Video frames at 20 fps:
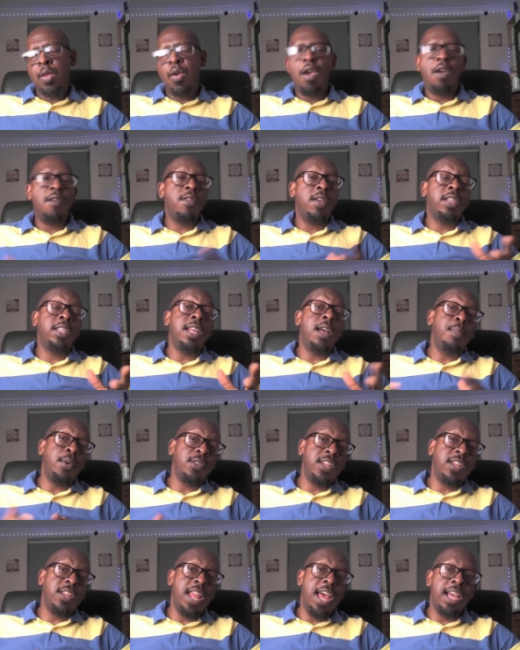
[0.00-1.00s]
You have
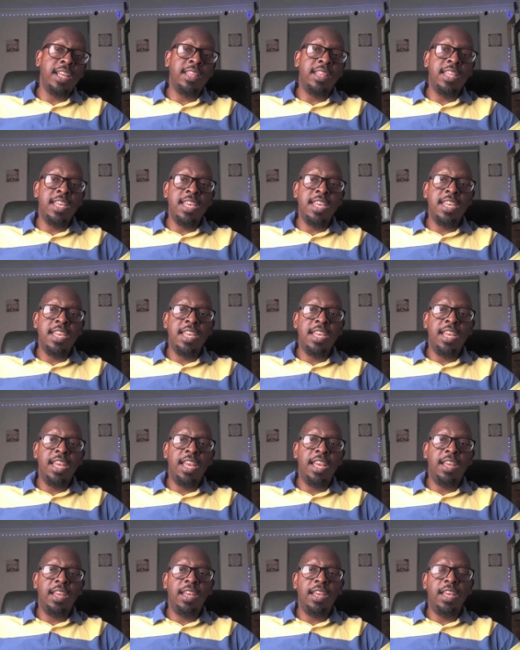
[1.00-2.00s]
examples like the
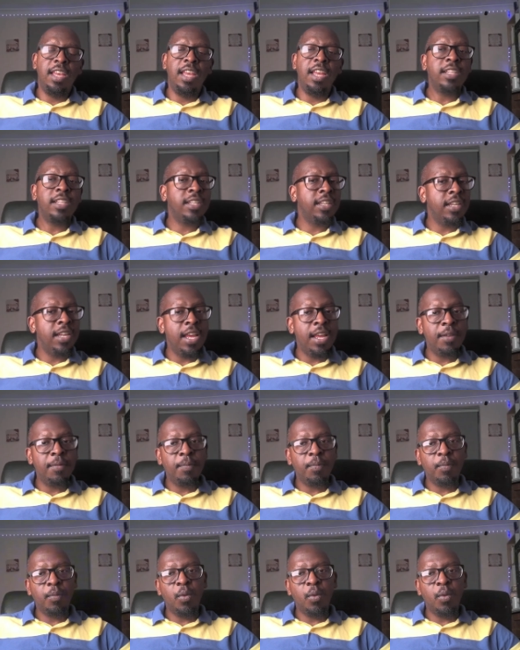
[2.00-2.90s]
internet,